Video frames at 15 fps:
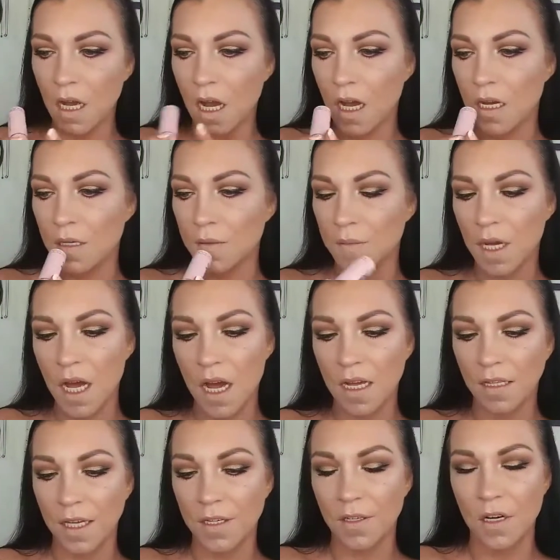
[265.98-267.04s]
um,
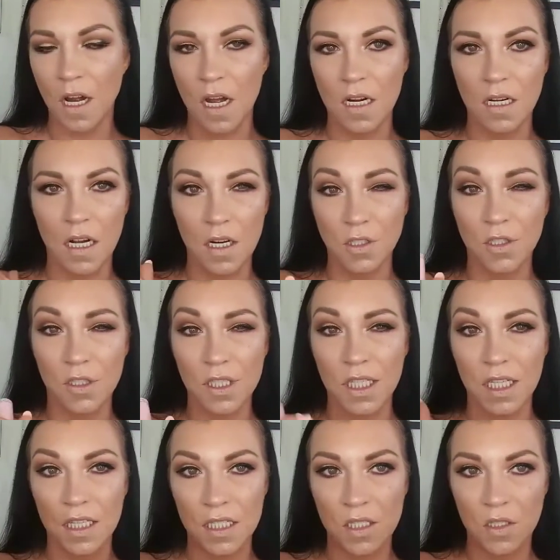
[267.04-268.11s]
highlighter on
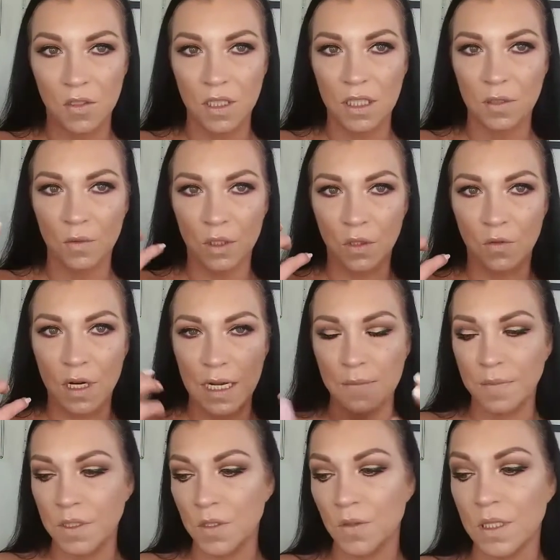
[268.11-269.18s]
underneath so that it would
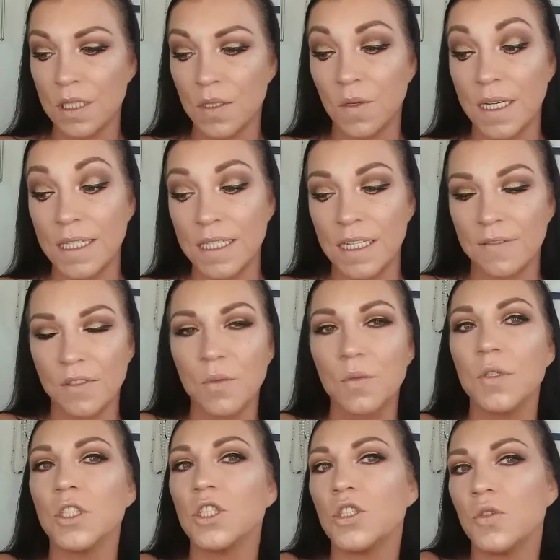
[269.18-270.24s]
grab to it so I didn't have to
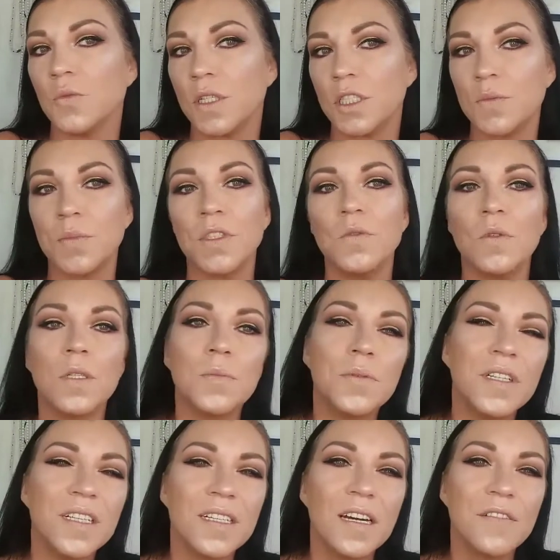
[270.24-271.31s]
put too much. But you want to
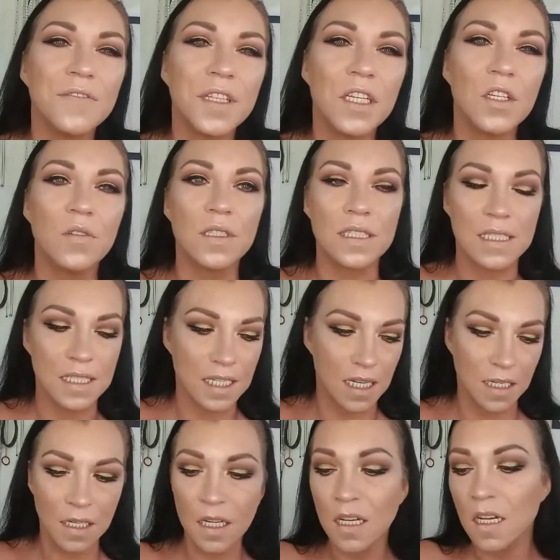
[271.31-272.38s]
put enough that you can see
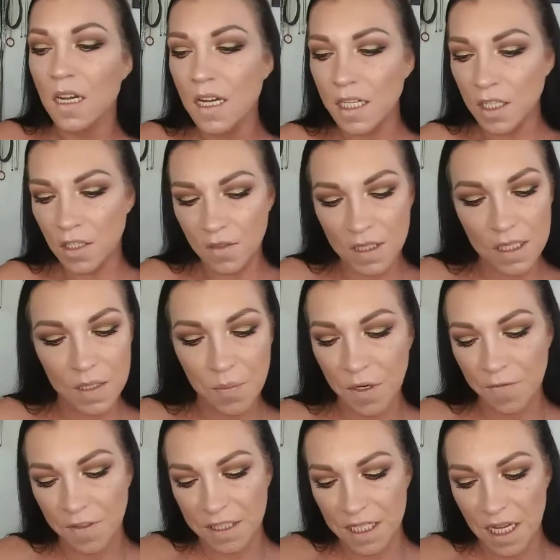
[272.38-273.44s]
it. You know, this is
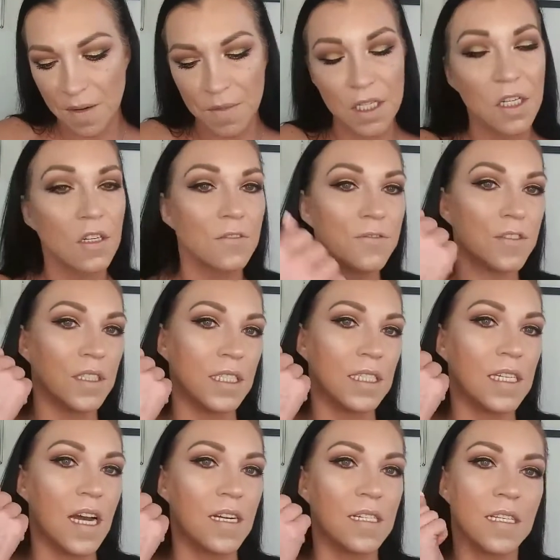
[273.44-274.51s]
perfect time of year for this
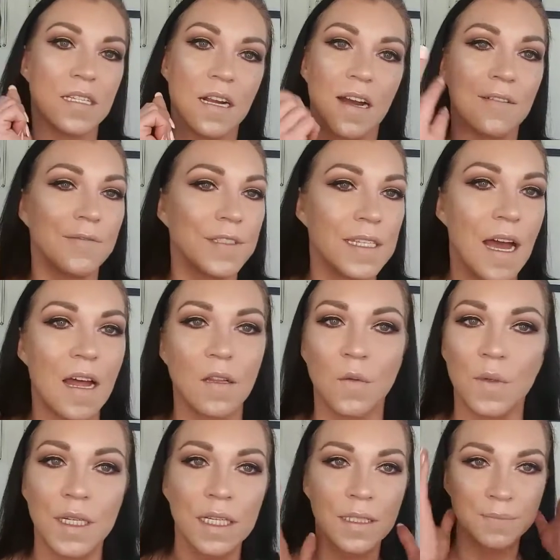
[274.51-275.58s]
kind of stuff. It's
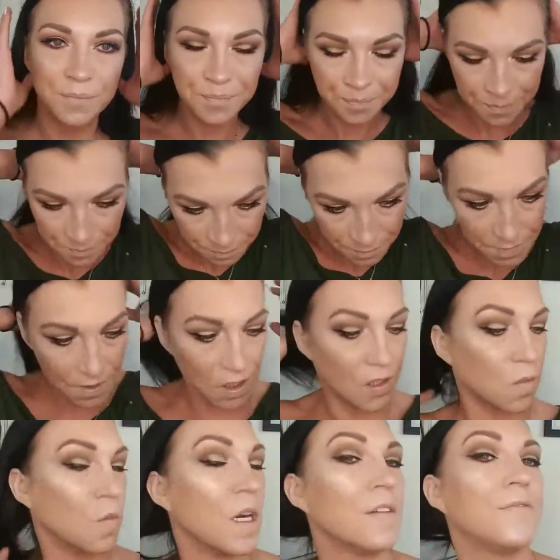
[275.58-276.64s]
Halloween. You
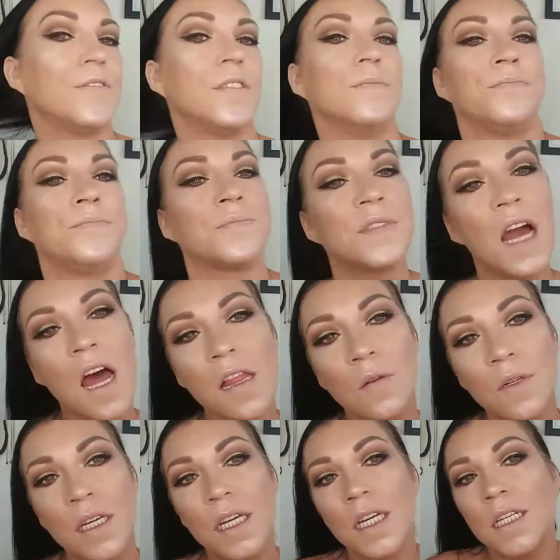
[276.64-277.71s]
can wear it for
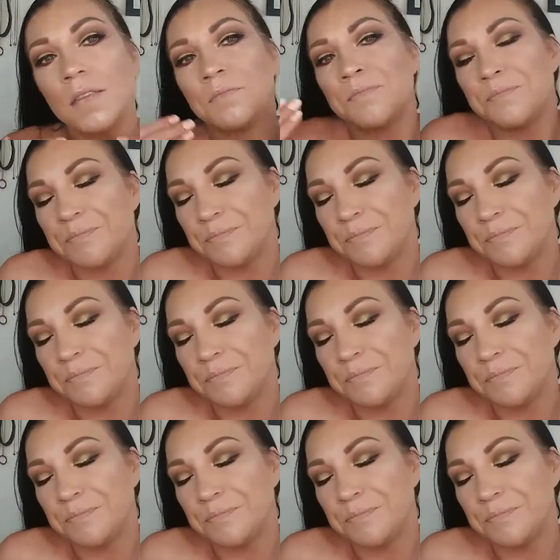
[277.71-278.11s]
Halloween,